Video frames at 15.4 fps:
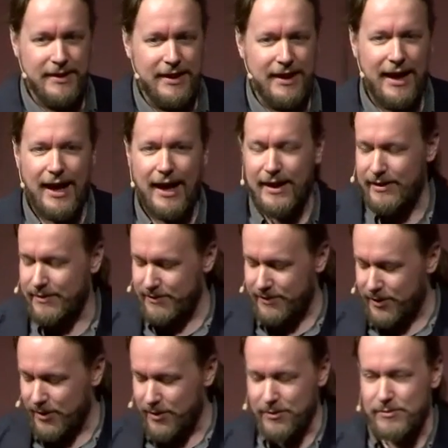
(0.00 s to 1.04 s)
And,
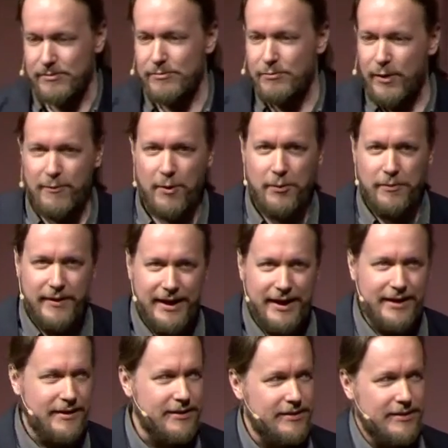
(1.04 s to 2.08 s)
you know, we won't
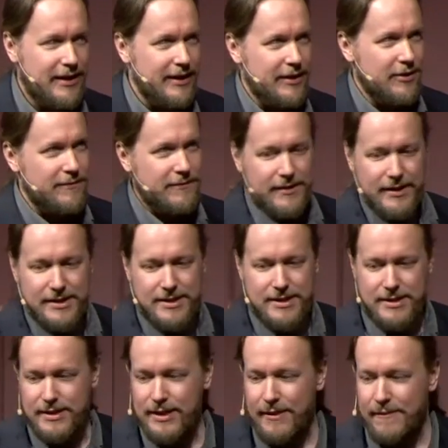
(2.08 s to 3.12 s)
need any of this
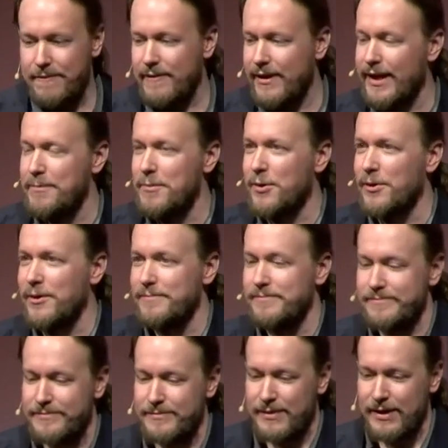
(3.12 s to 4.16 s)
stuff anymore.
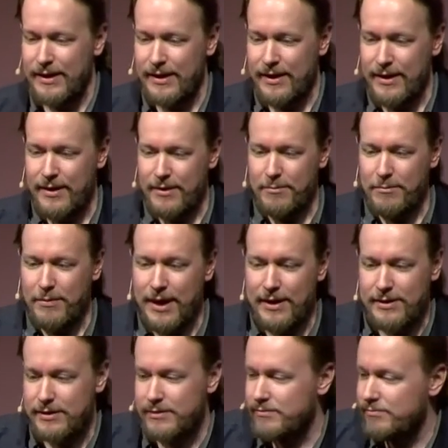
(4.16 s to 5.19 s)

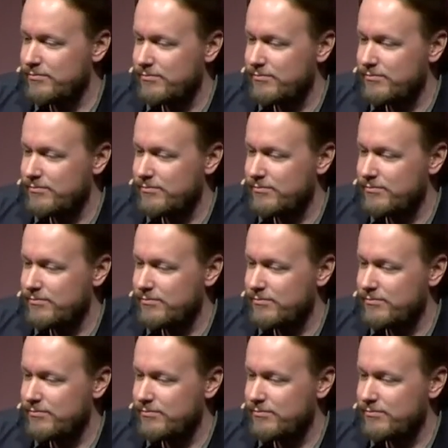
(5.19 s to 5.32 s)
But